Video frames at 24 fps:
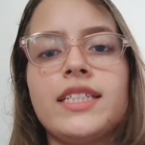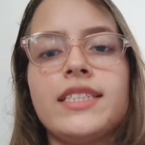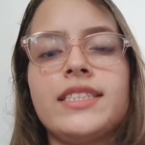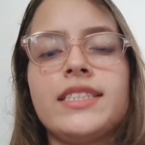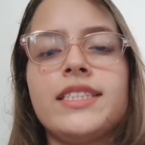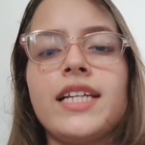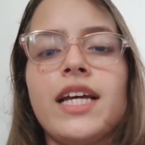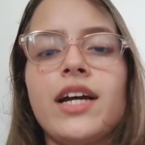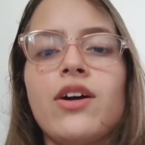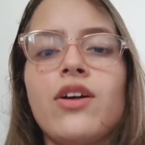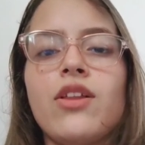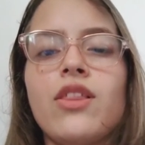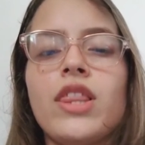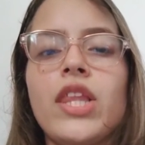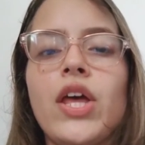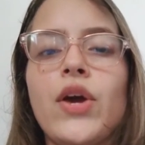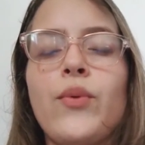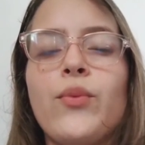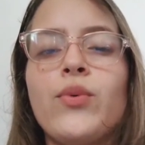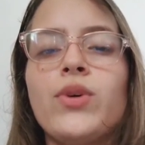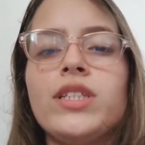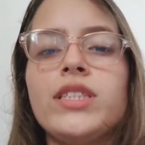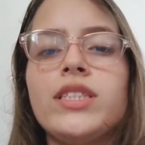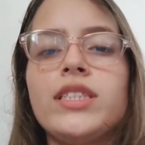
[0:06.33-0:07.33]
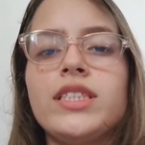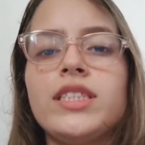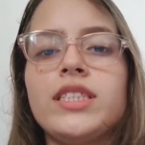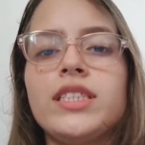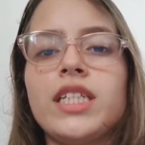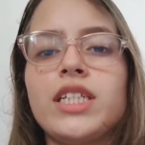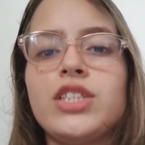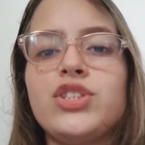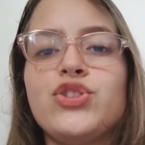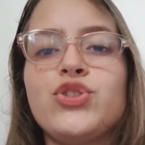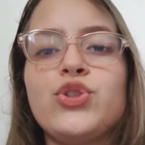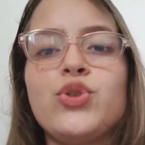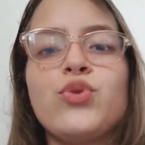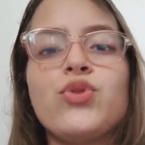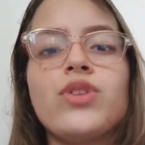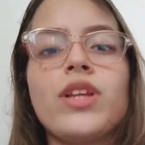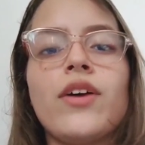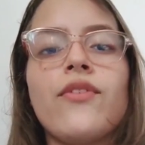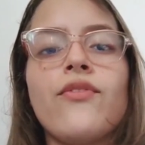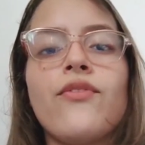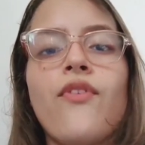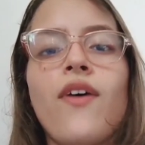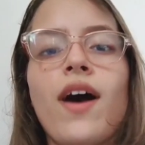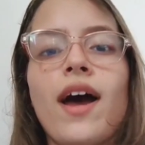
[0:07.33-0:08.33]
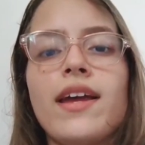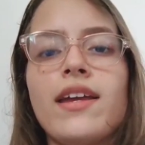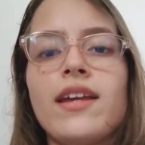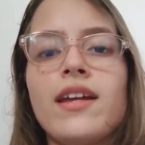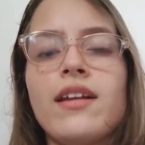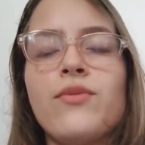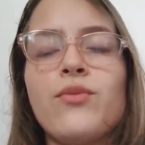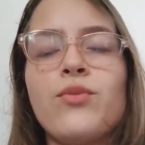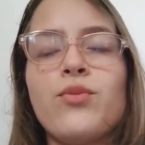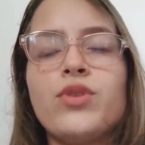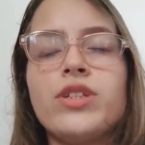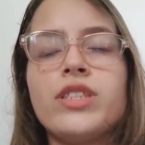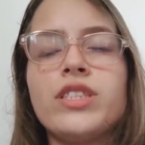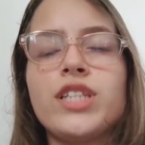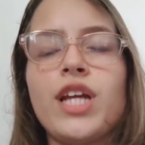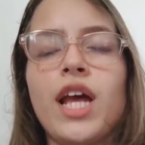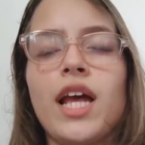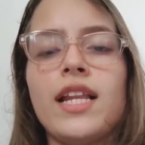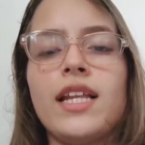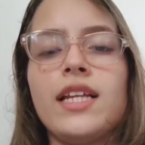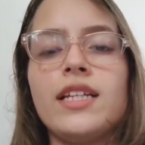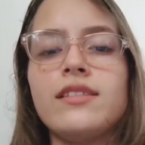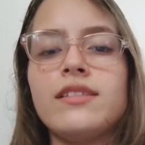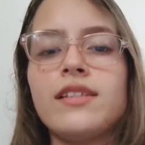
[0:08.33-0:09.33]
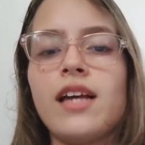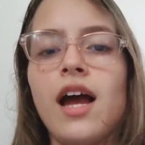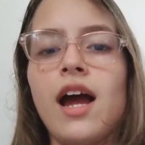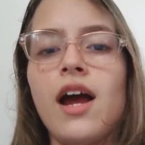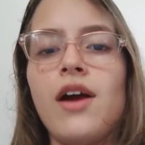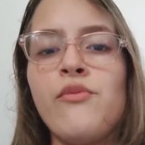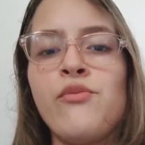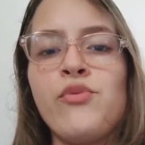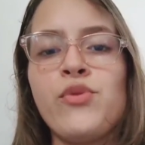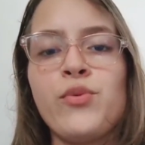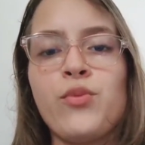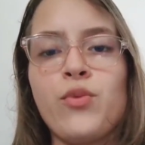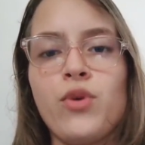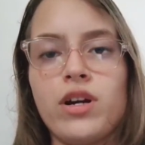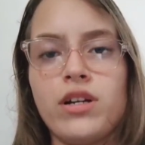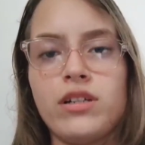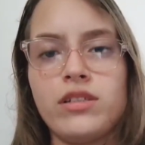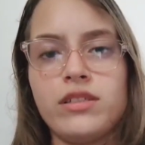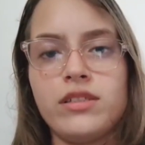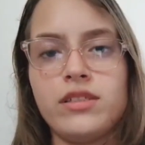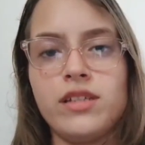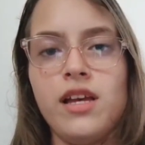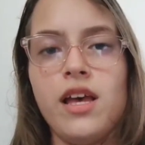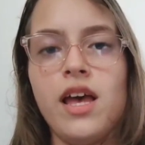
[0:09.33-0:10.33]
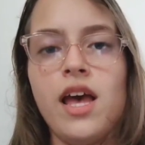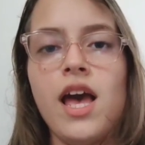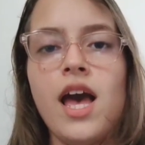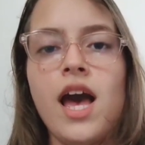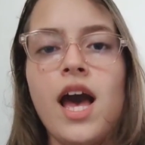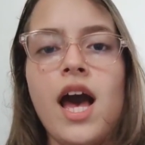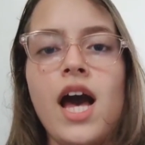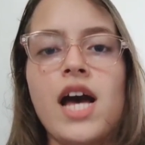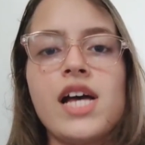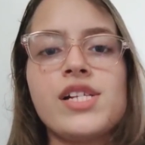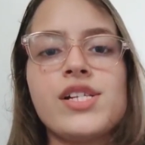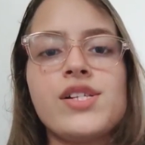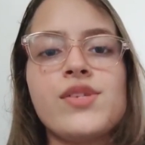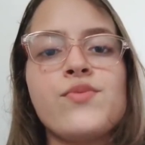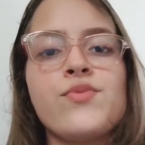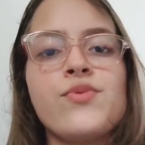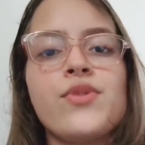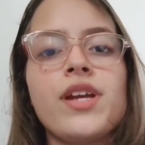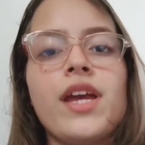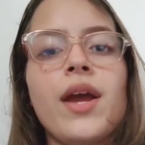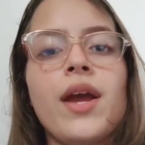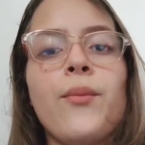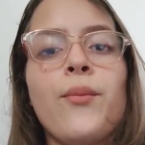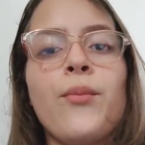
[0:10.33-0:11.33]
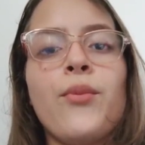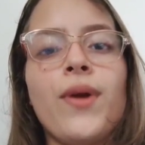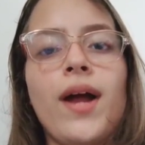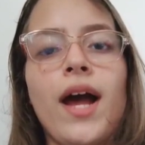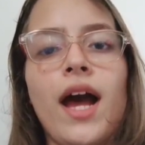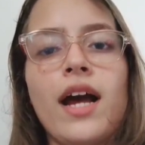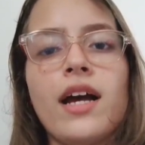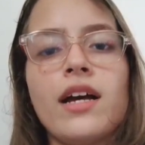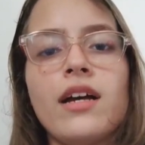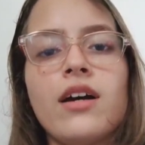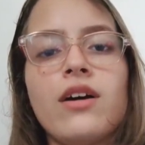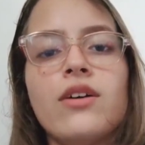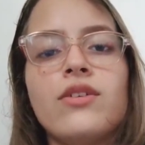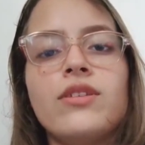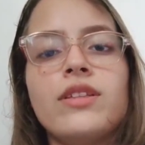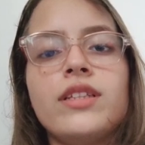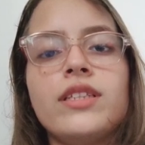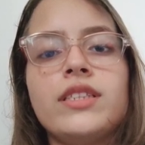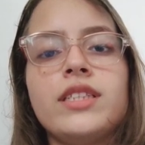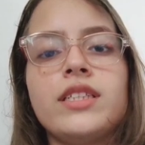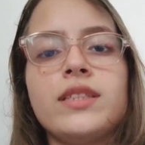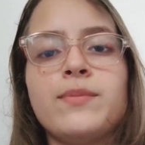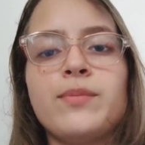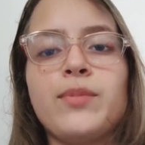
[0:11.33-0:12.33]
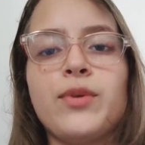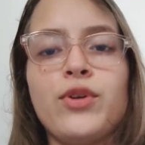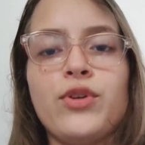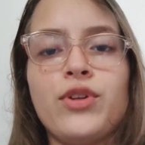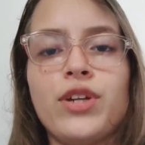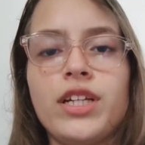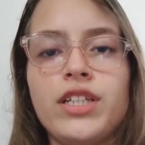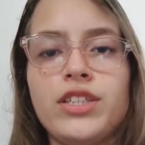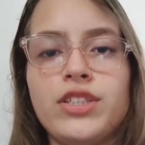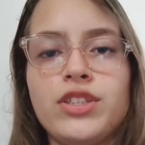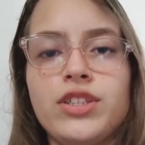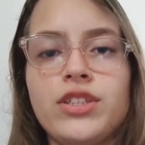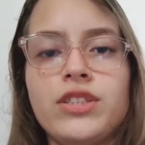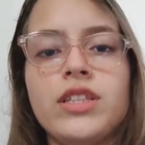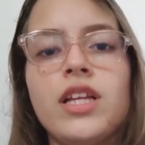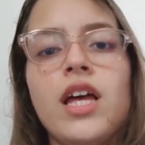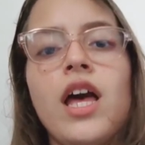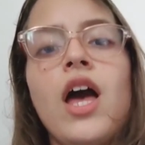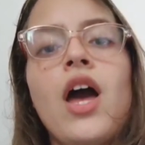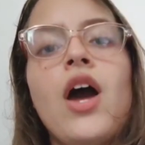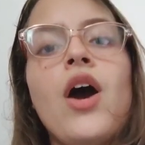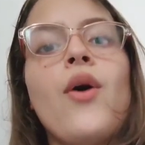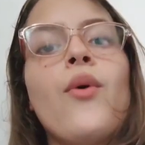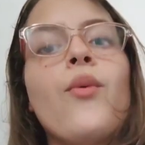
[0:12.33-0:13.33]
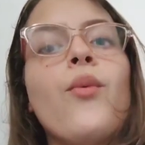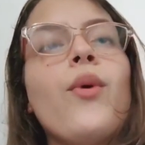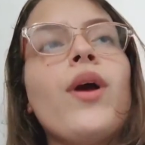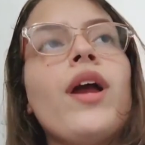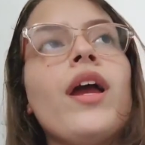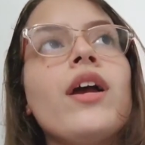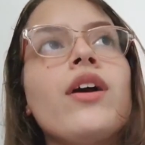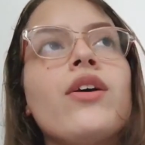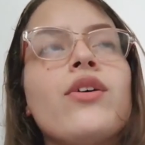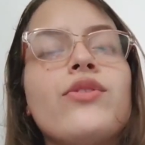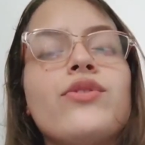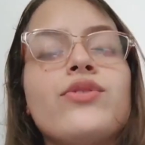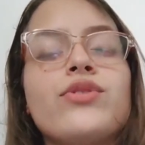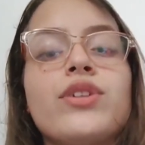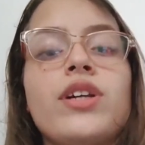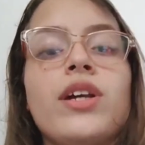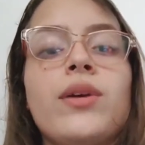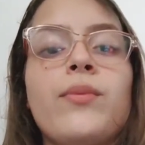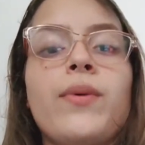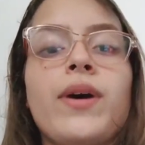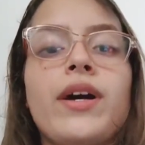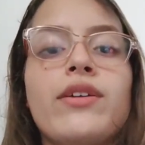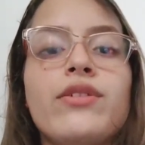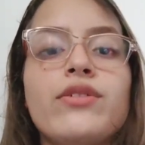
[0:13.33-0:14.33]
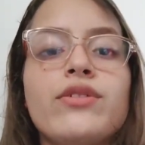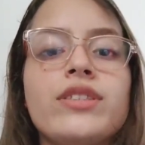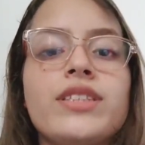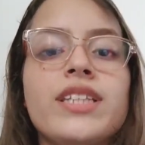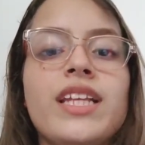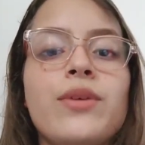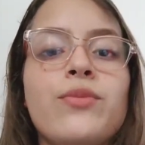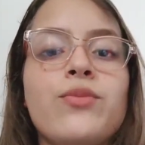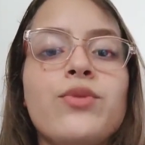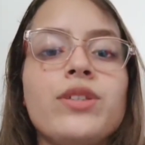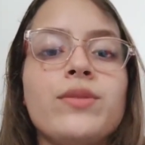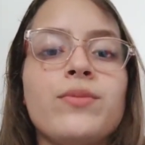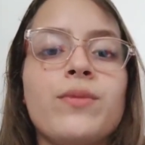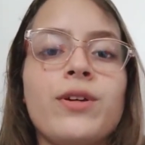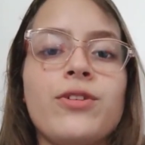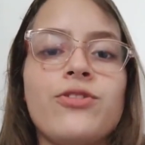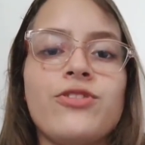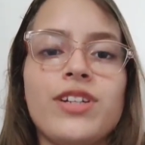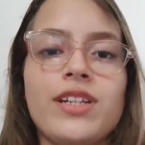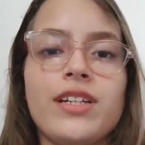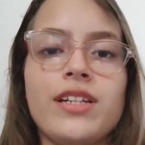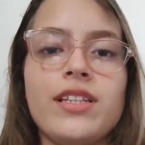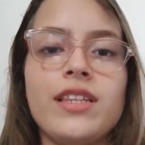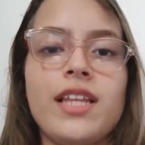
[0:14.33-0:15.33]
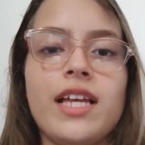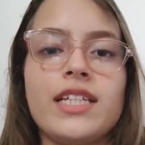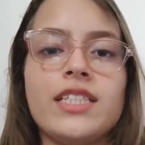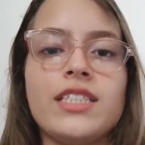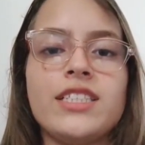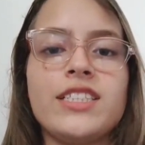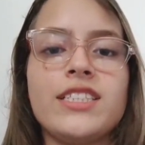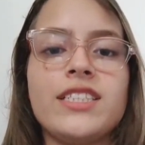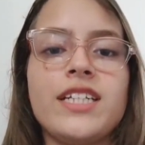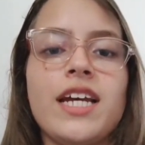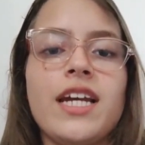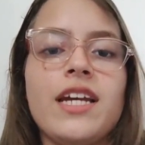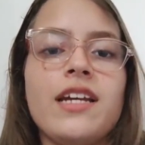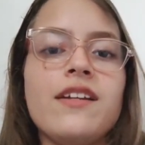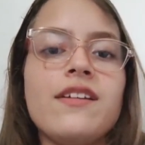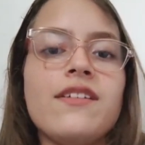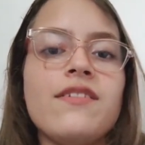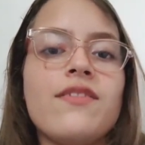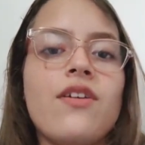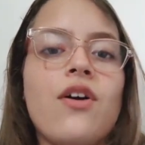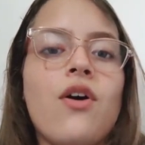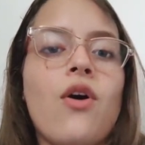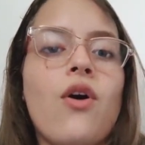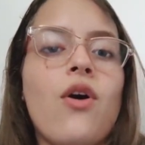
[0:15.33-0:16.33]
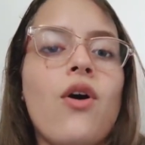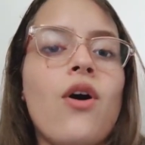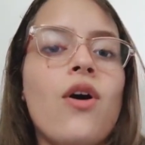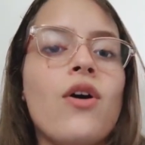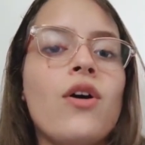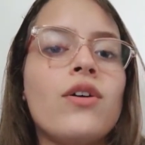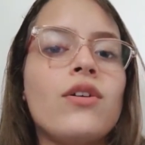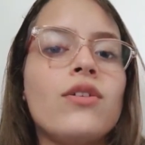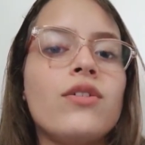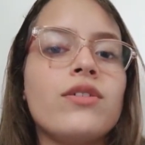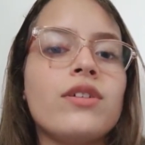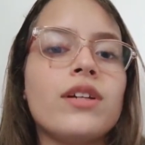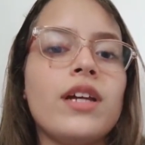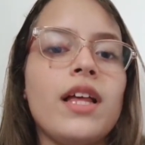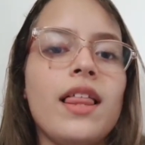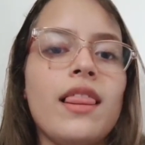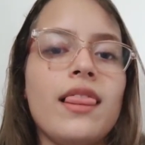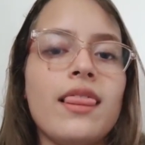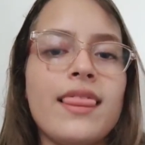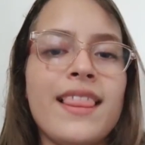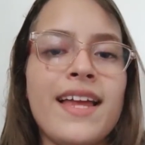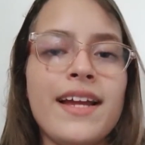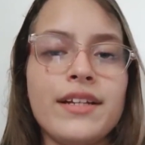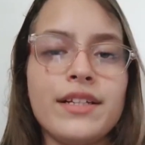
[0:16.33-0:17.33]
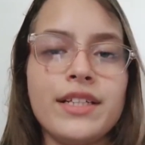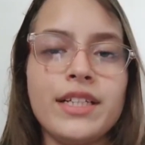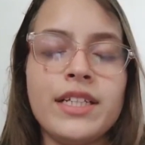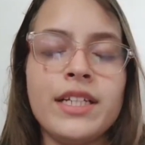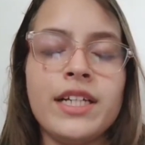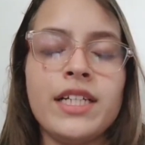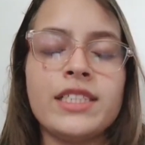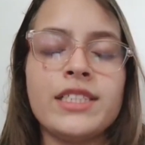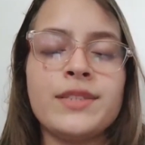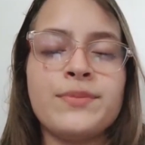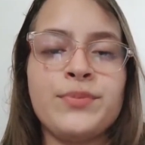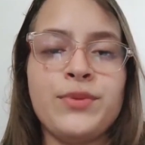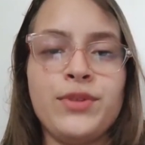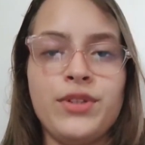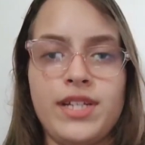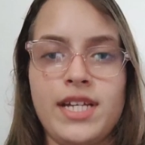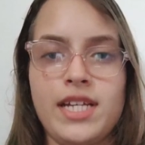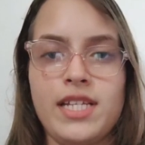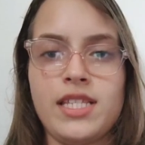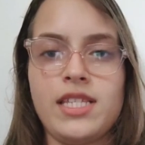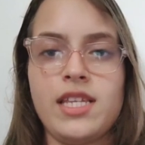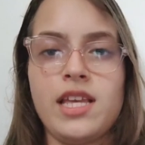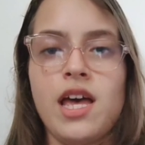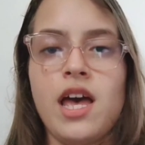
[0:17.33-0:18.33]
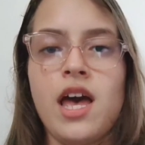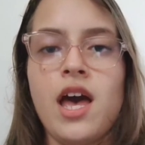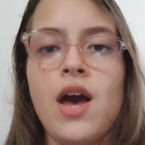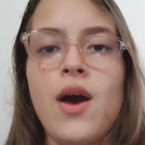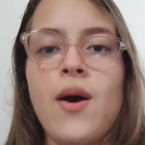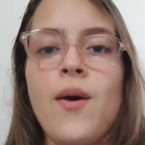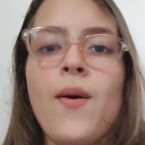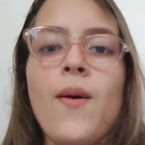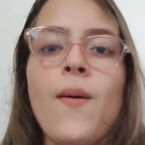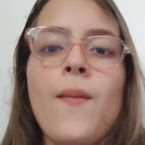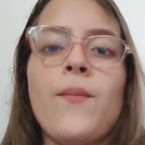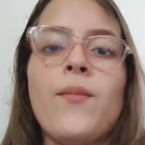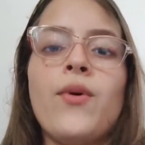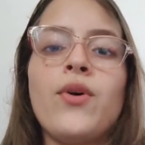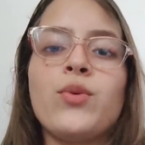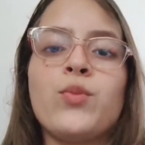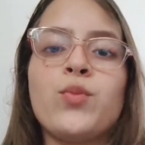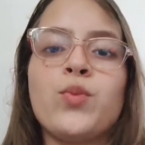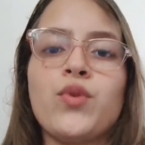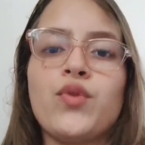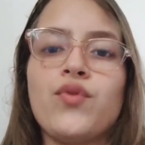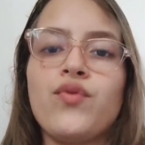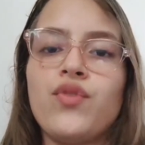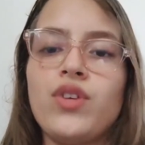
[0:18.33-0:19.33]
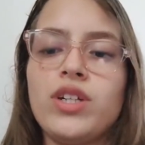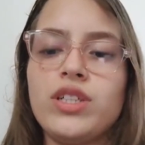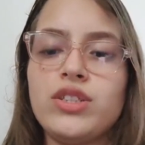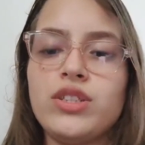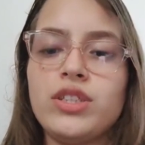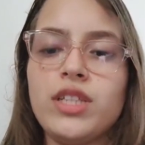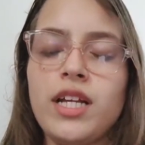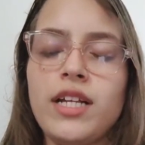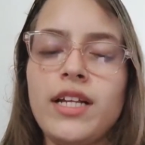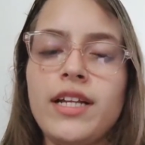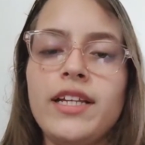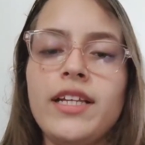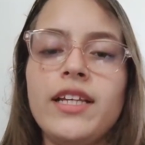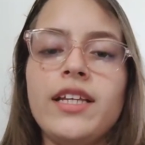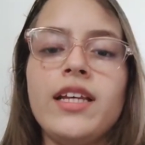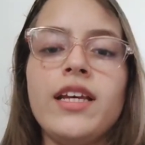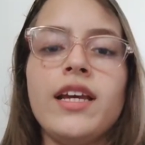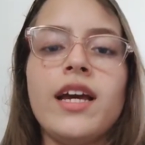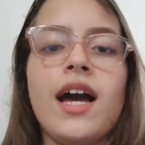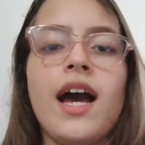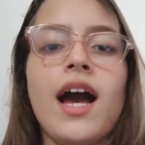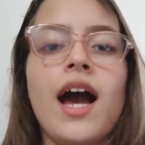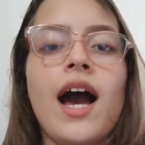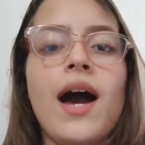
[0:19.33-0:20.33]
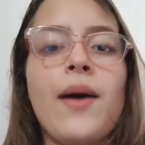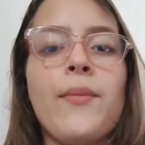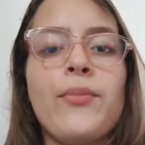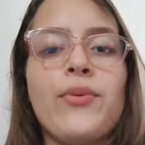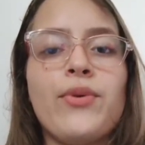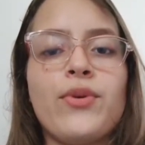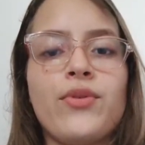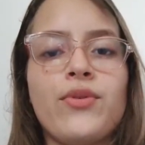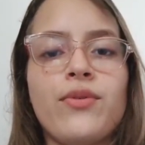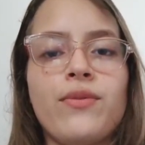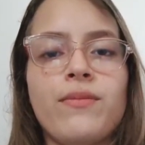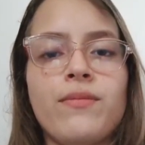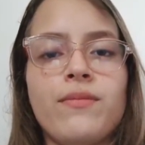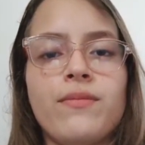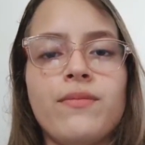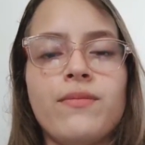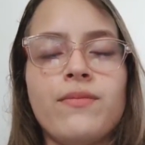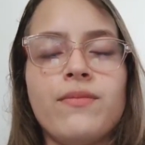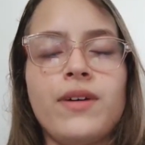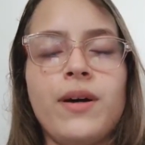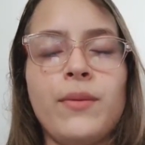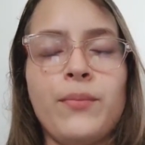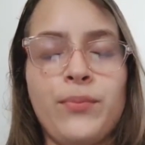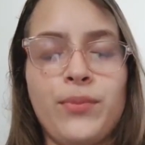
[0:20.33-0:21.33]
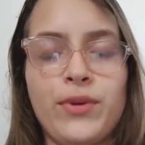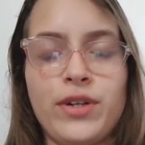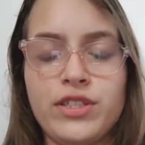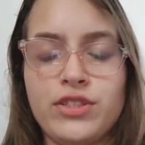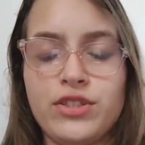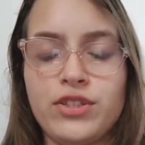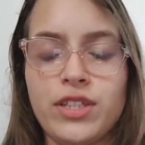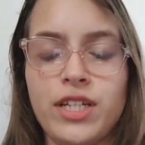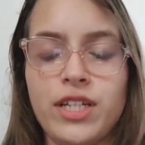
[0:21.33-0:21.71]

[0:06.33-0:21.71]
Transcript: language is a journal file with challenges and rewards. As we embark on this exploration, we encounter various language barriers that shape our learning experience, both professionally and personality.